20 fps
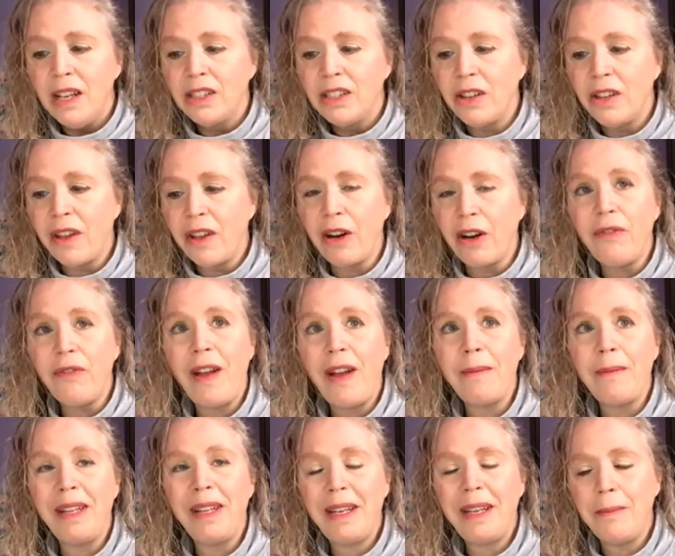so that our
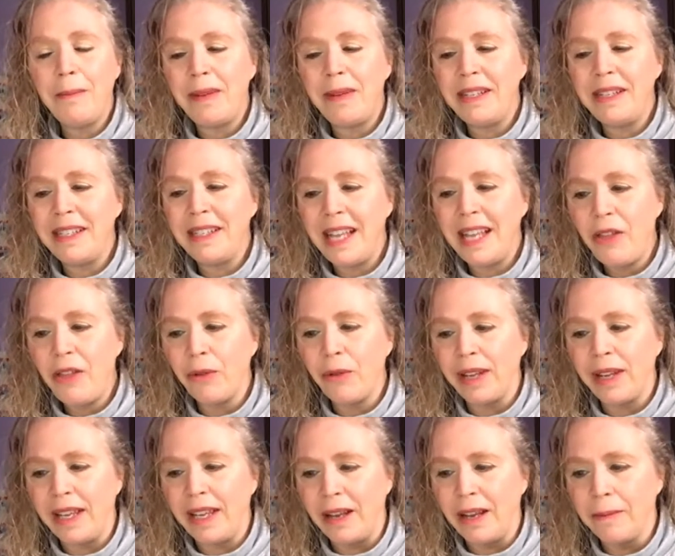family can be together
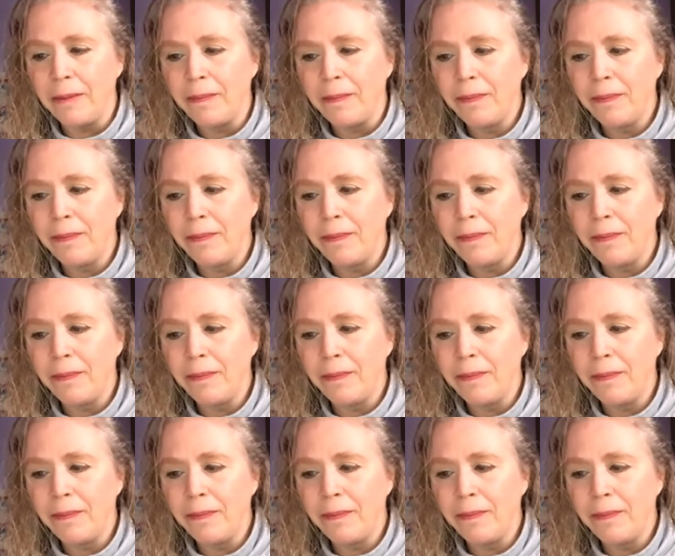again.